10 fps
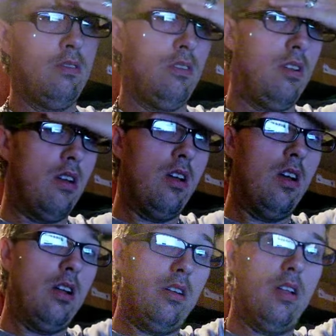
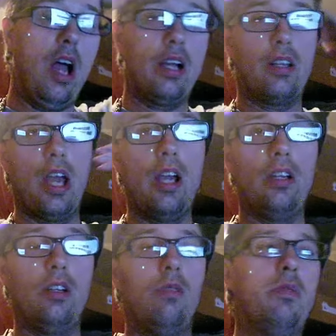And like that, you
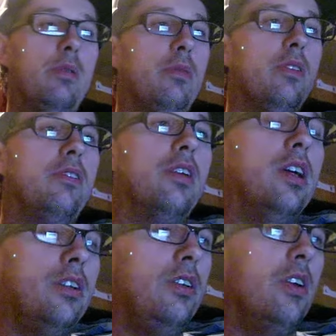know, people
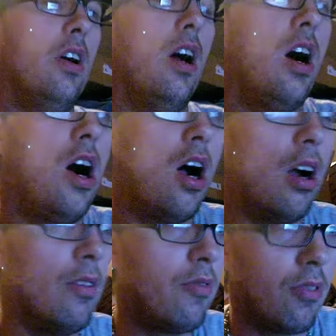said, you know,
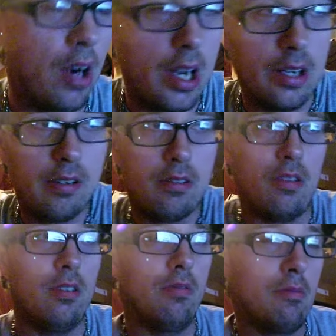France
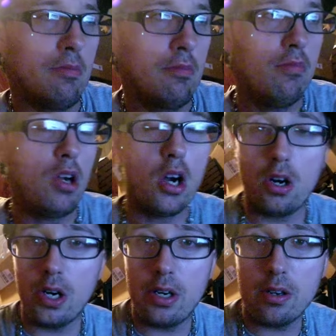and our
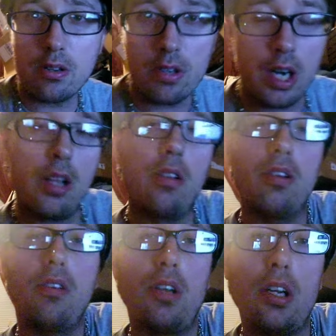airstrikes in
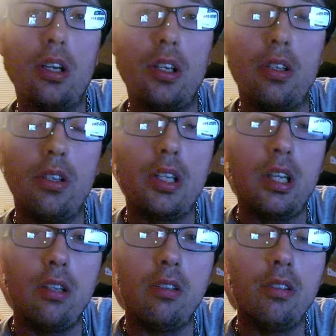Syria
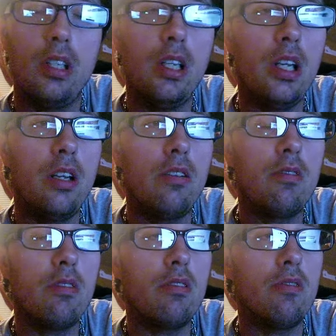kill
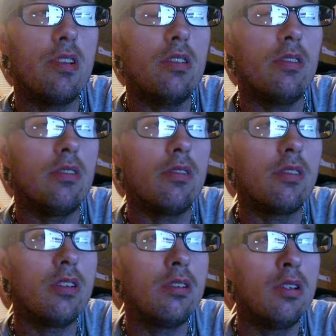innocent civilians, you
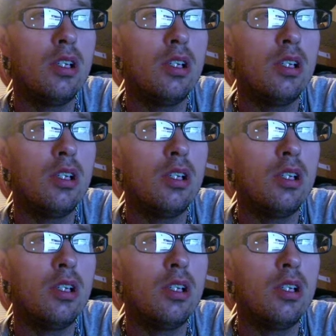know.